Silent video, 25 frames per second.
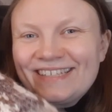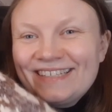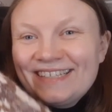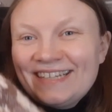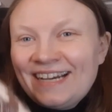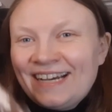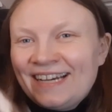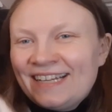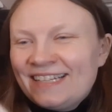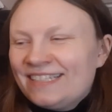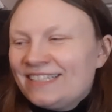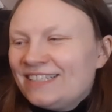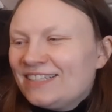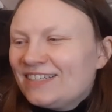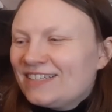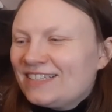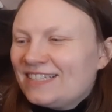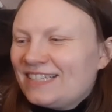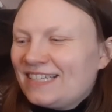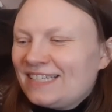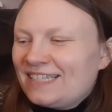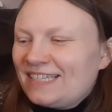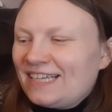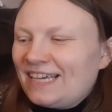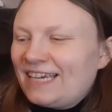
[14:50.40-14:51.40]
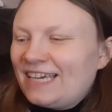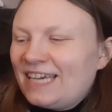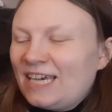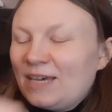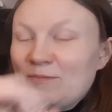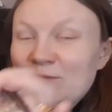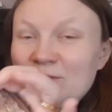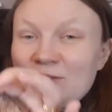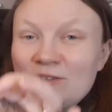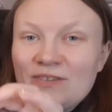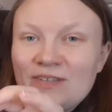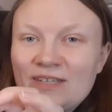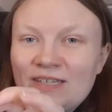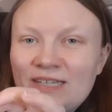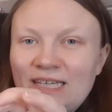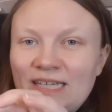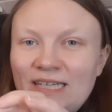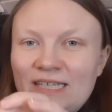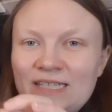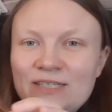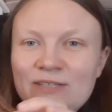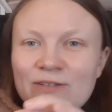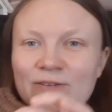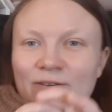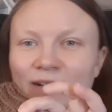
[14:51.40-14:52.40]
yarn just as I came to the
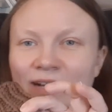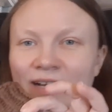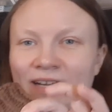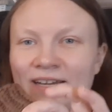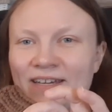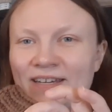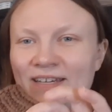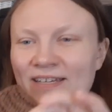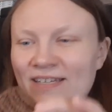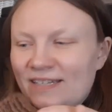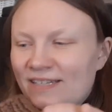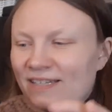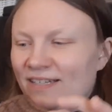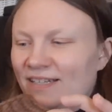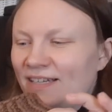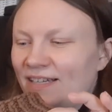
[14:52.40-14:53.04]
neck, so I